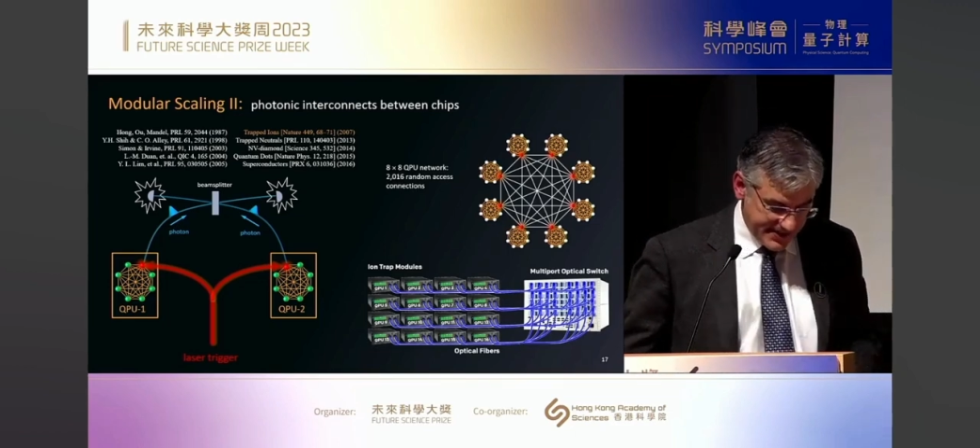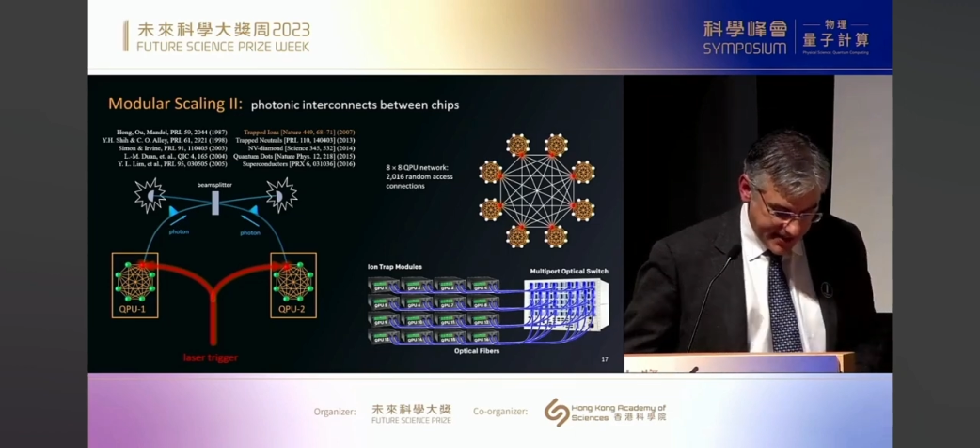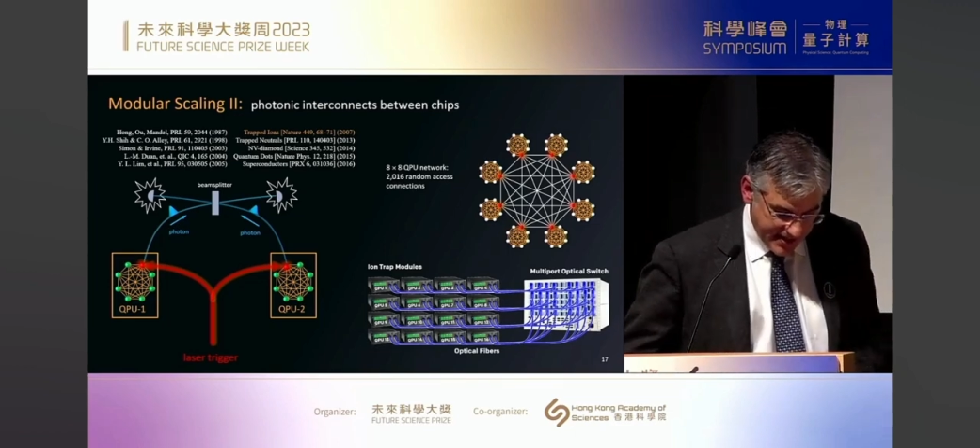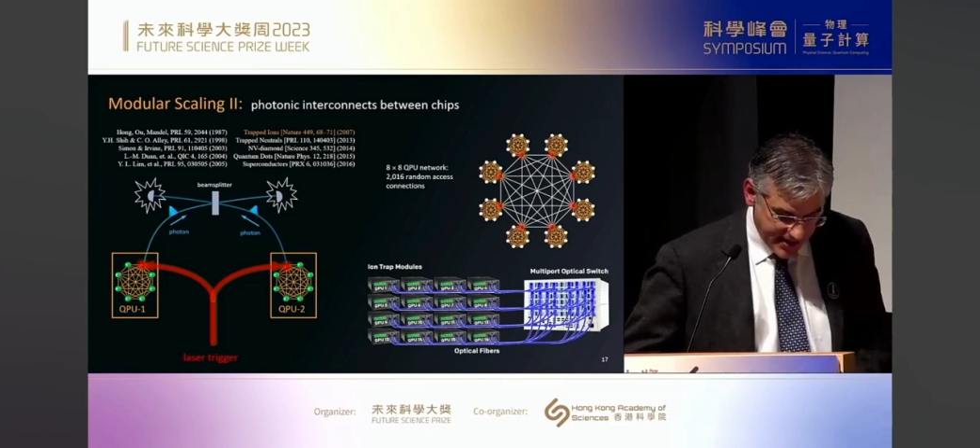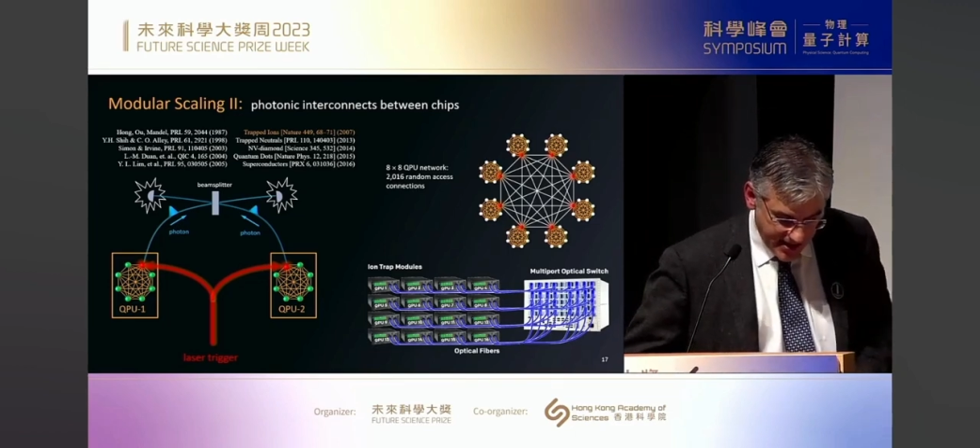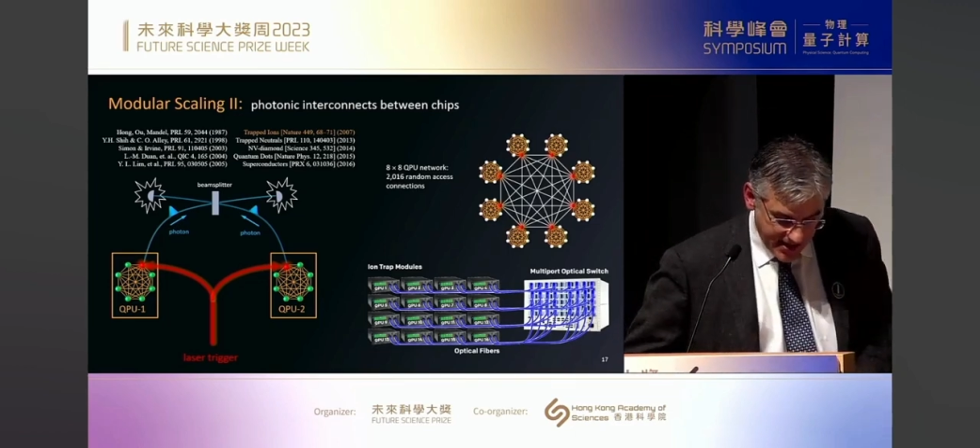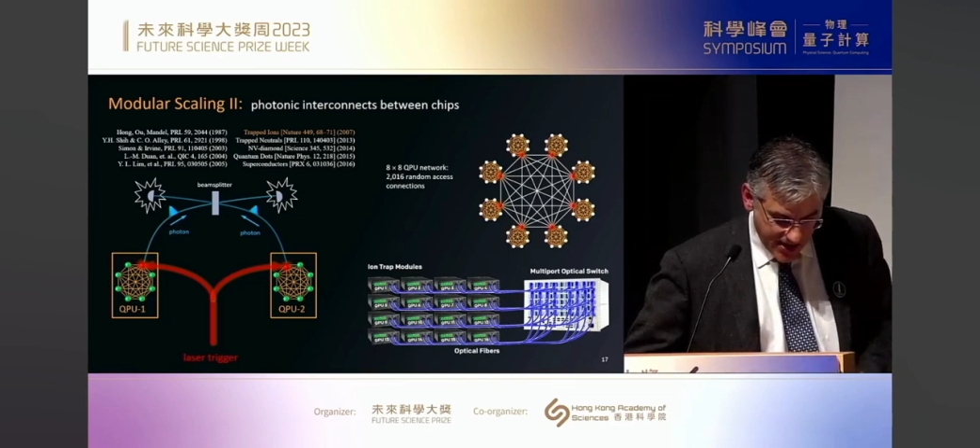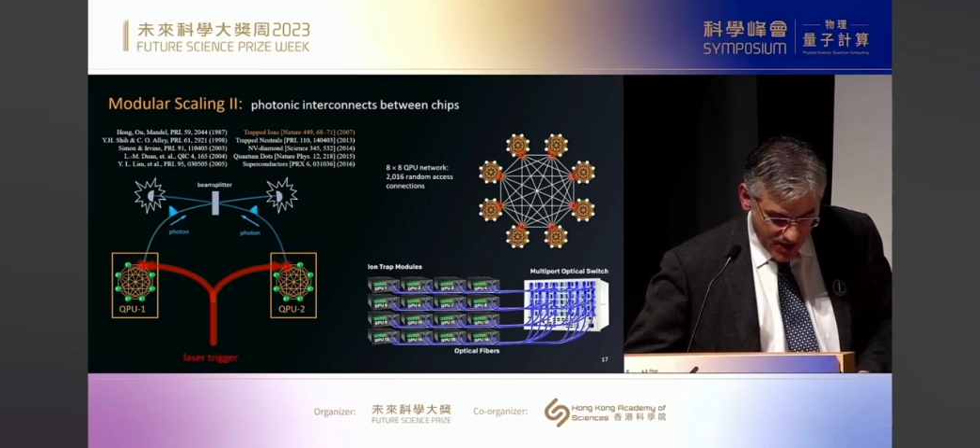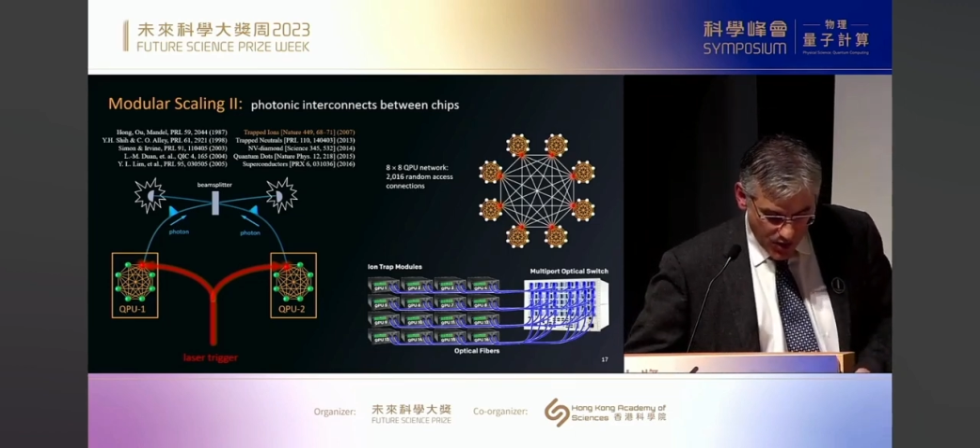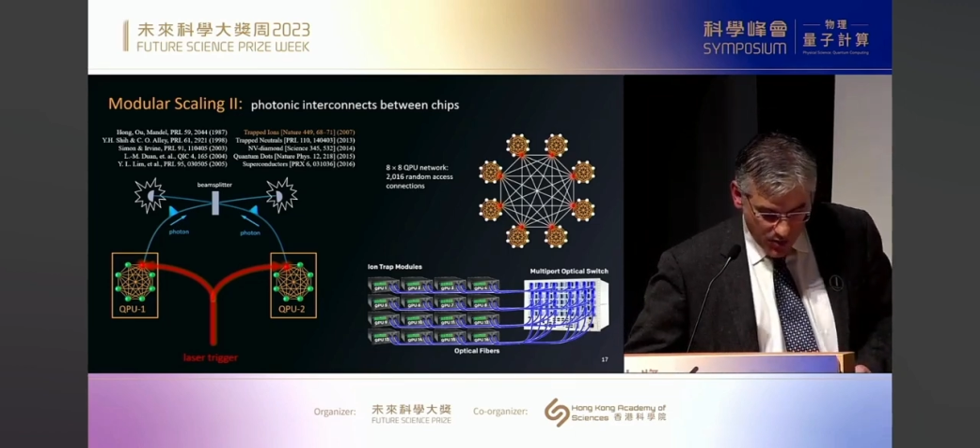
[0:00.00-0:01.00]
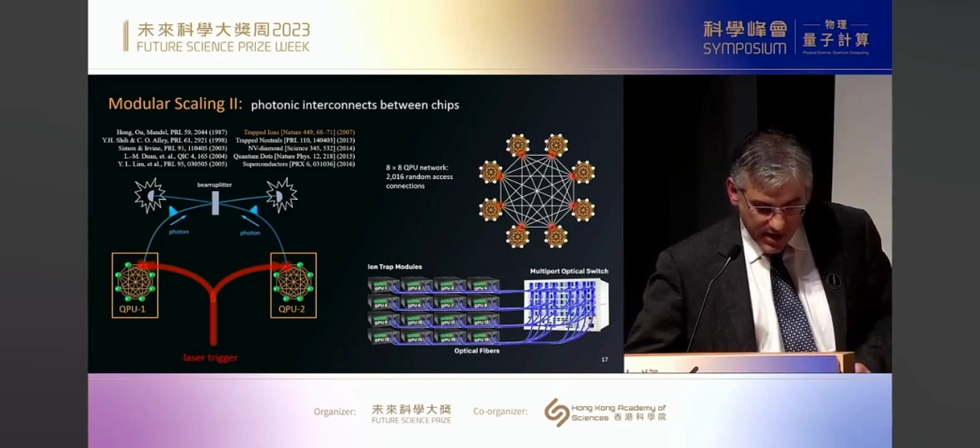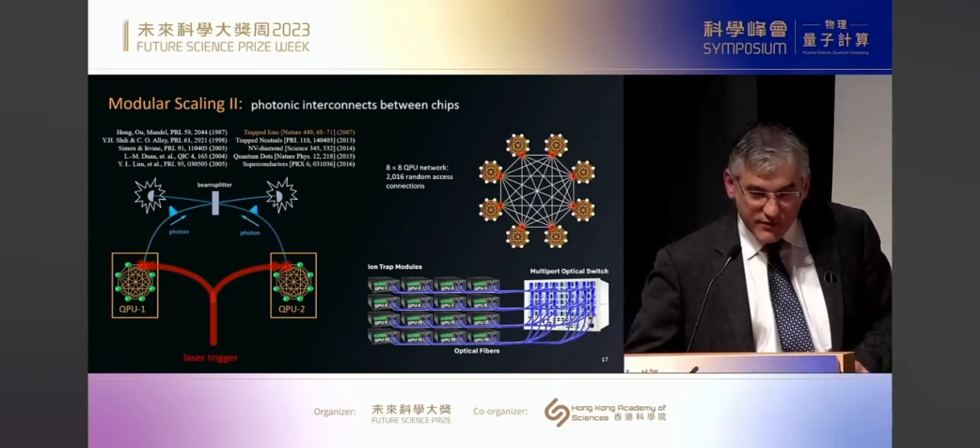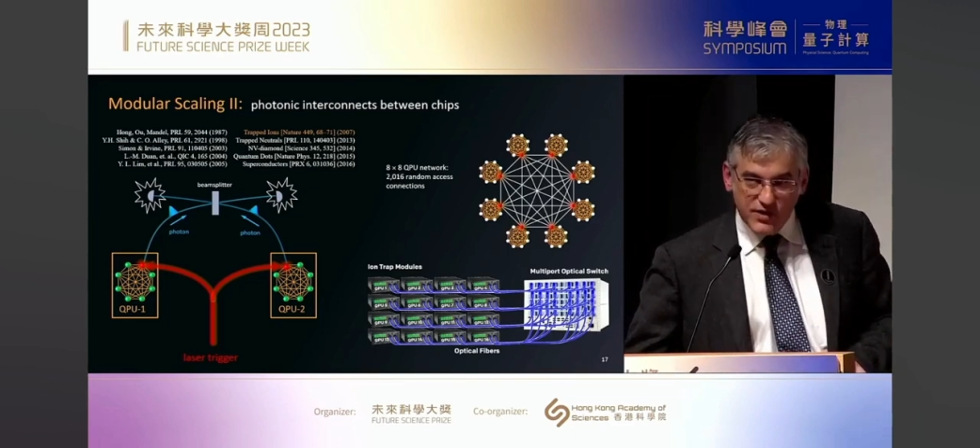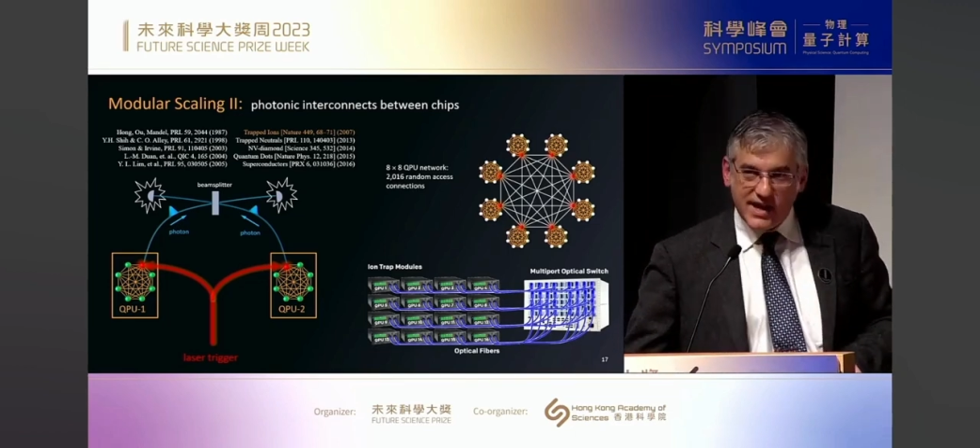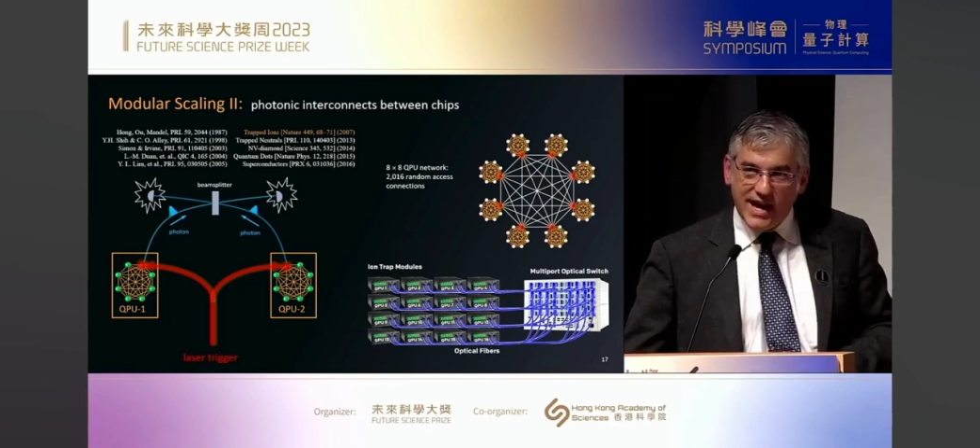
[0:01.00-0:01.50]
He said,
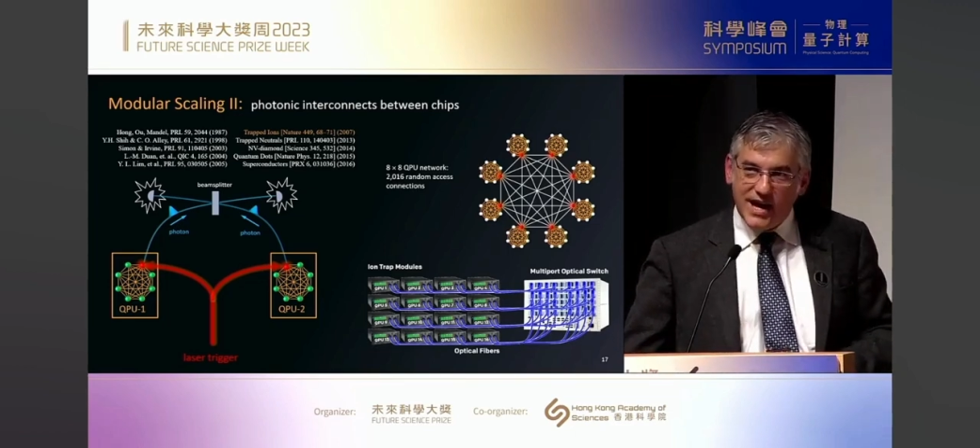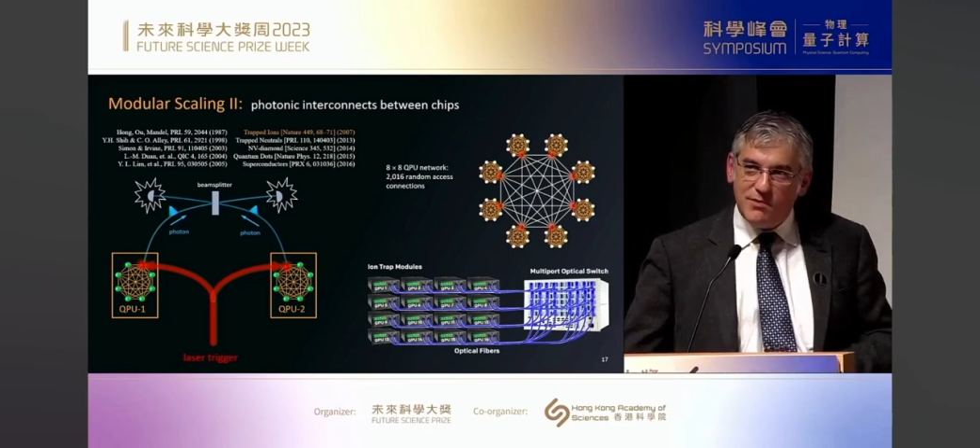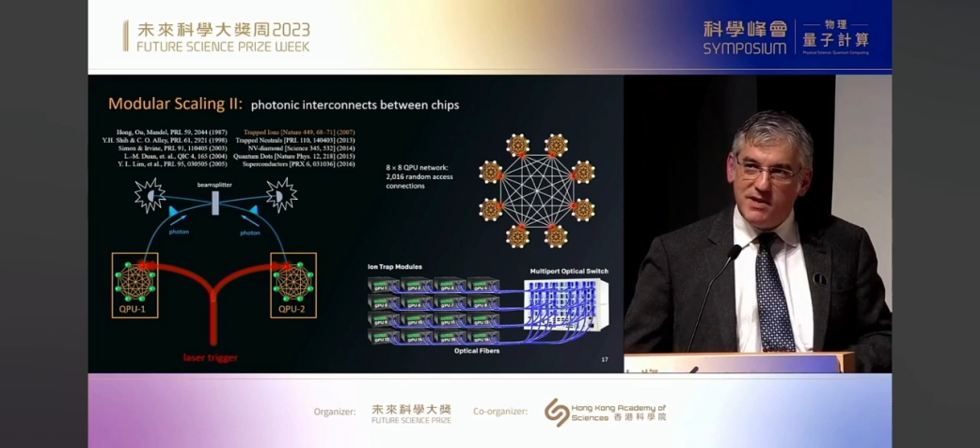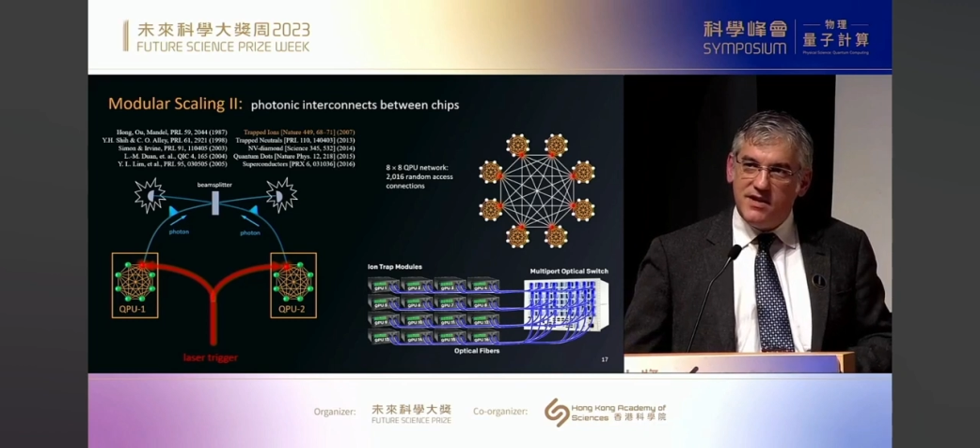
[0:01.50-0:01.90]
whatever can